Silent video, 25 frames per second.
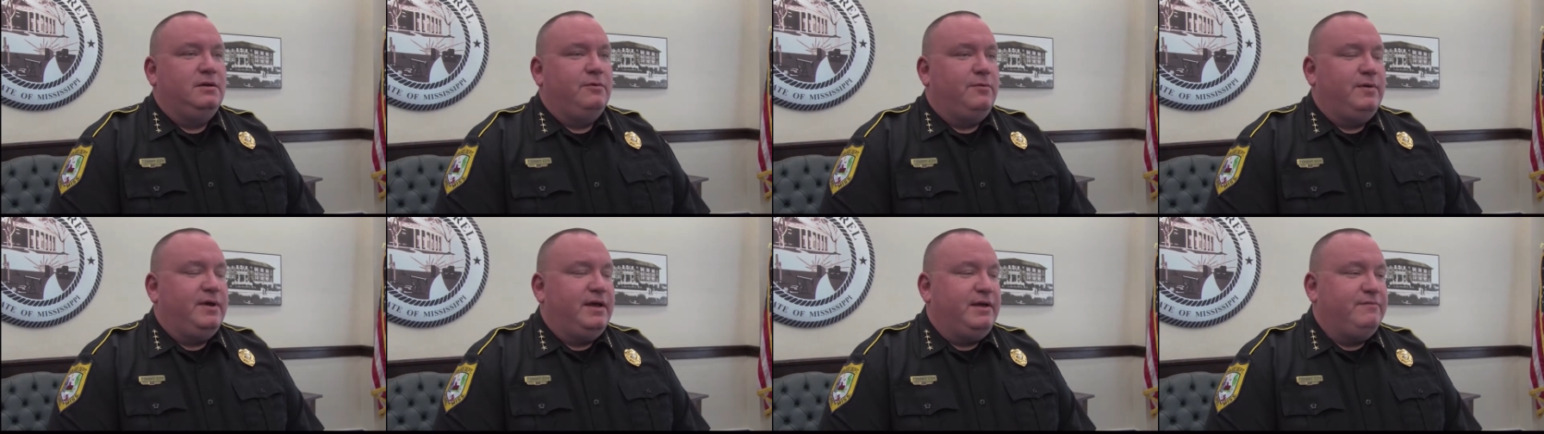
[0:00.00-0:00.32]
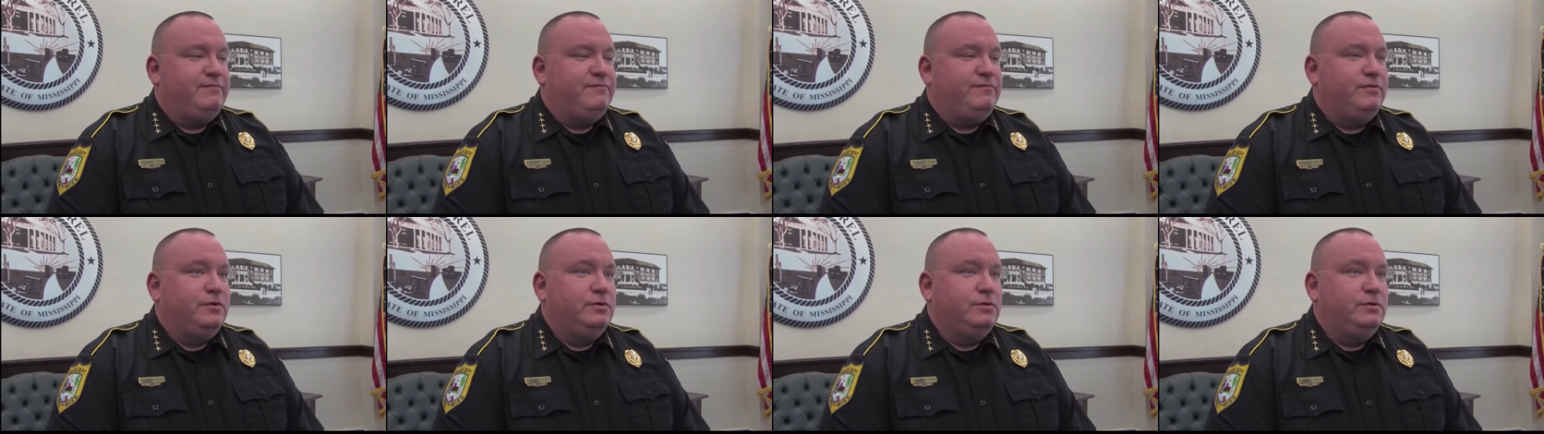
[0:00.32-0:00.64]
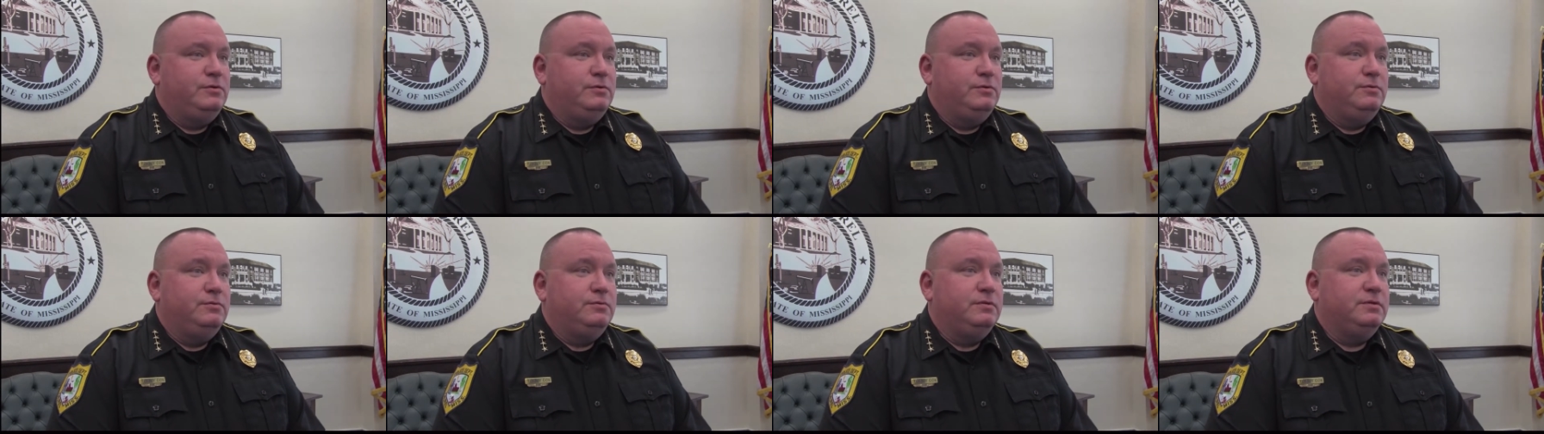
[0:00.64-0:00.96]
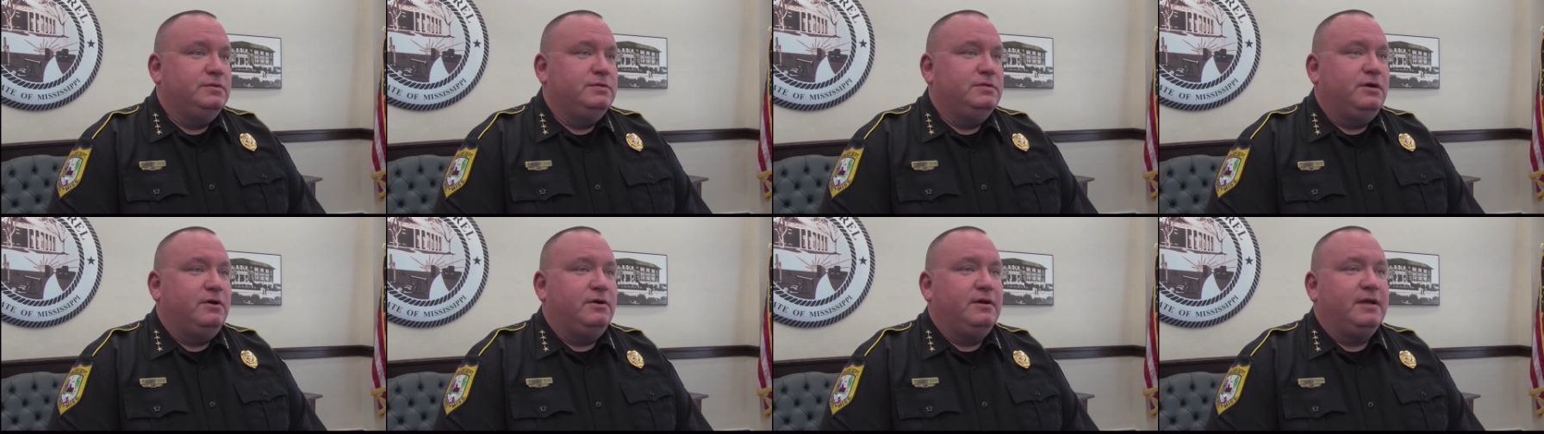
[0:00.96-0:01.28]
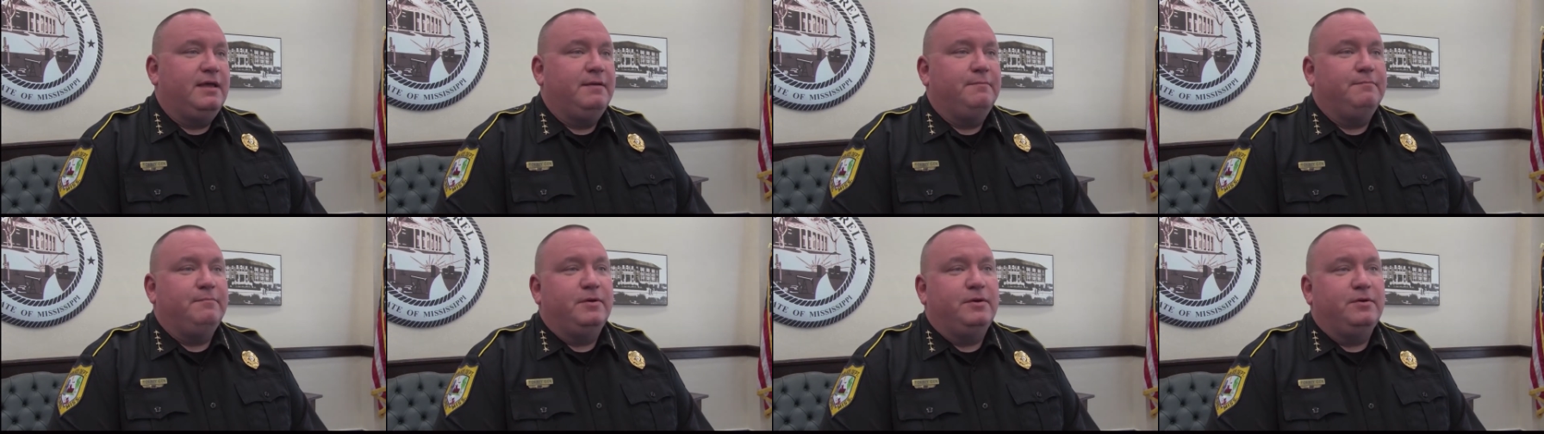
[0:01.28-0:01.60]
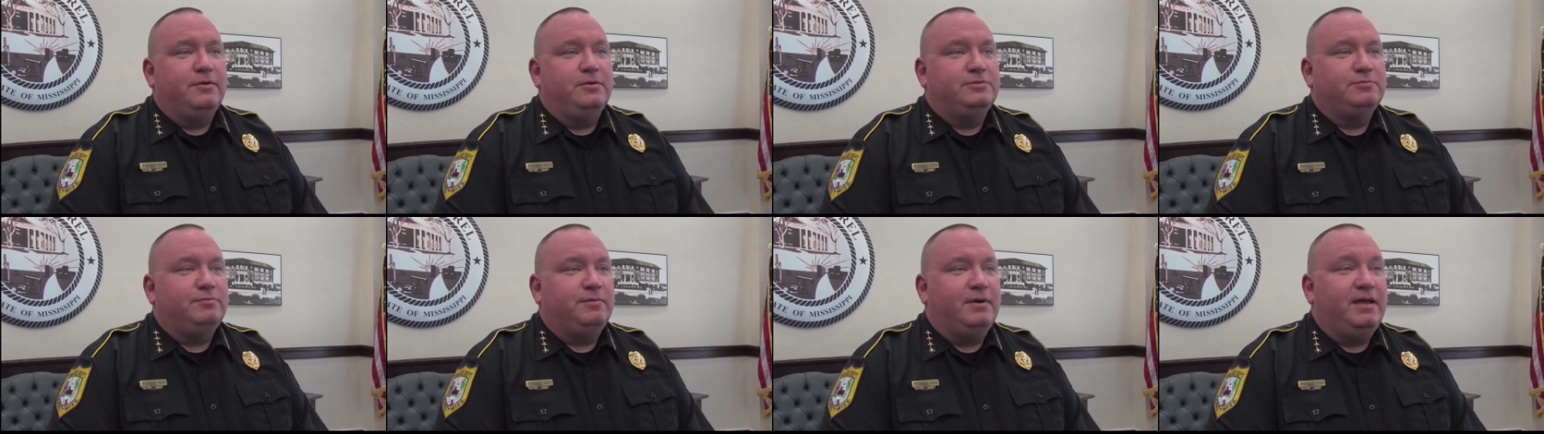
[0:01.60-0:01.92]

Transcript: We have food, Dunkin' booths.